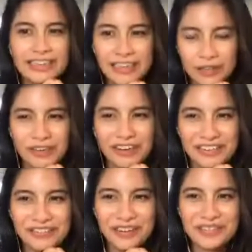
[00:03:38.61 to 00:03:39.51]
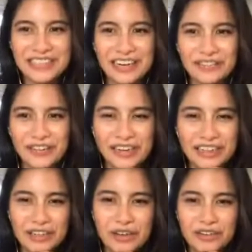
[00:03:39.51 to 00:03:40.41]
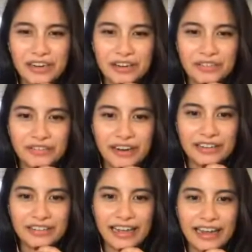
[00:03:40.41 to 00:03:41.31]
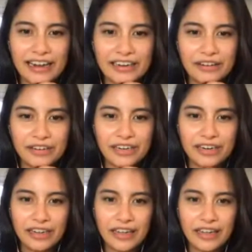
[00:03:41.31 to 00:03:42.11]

Kalluri from Stanford and the co-creator of the Radical AI Network